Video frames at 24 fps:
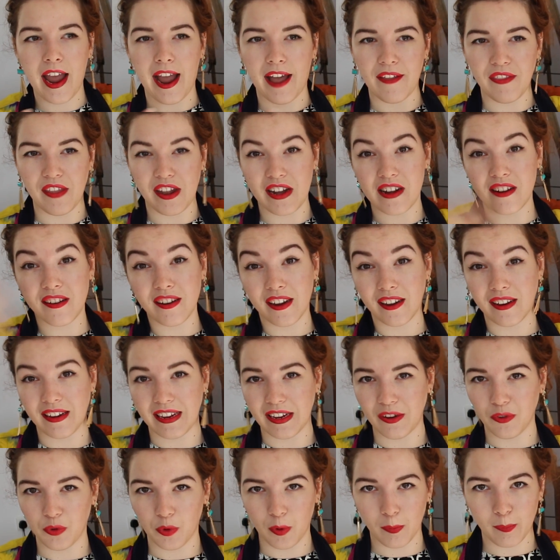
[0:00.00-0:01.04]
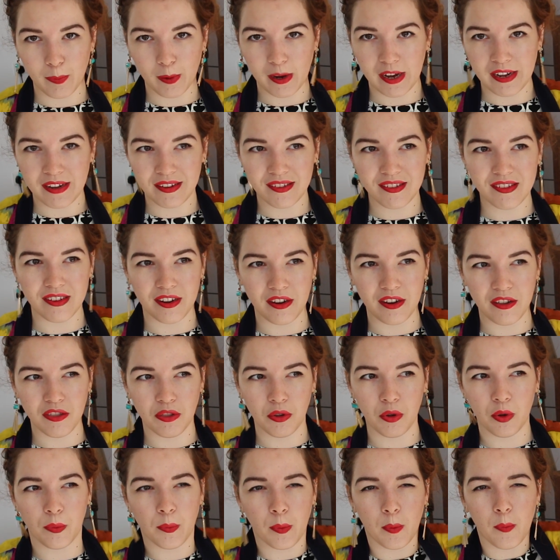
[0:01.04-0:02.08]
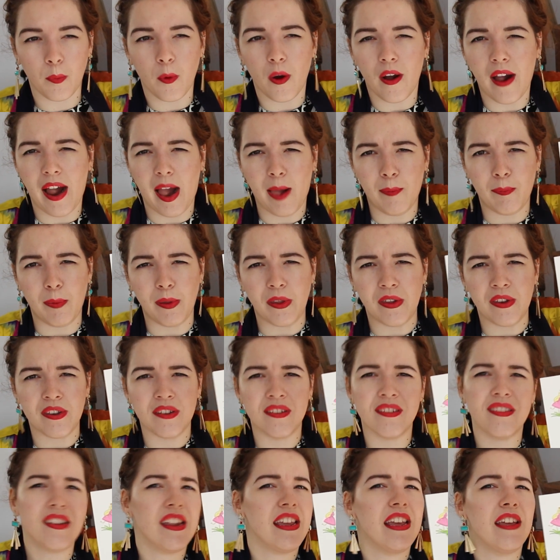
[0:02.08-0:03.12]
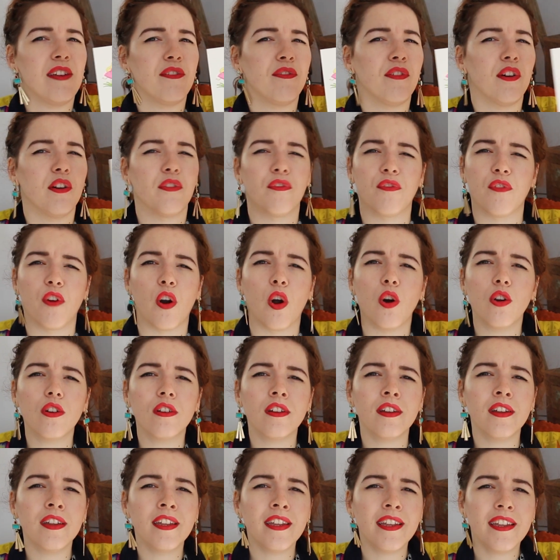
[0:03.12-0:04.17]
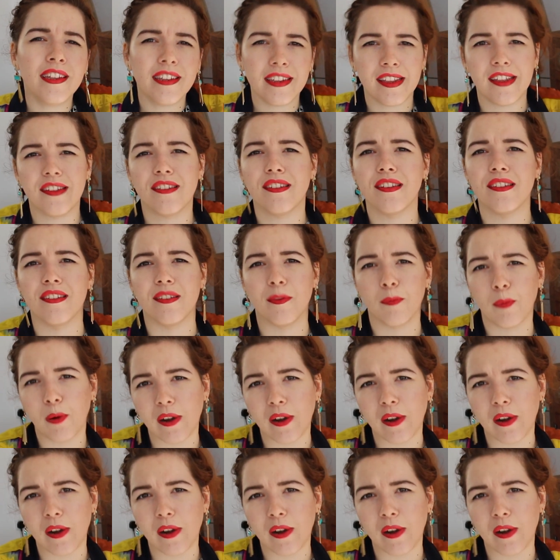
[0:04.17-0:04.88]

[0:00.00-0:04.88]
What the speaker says: and then it turning into a prince, and I thought, well, what happens if a frog kisses a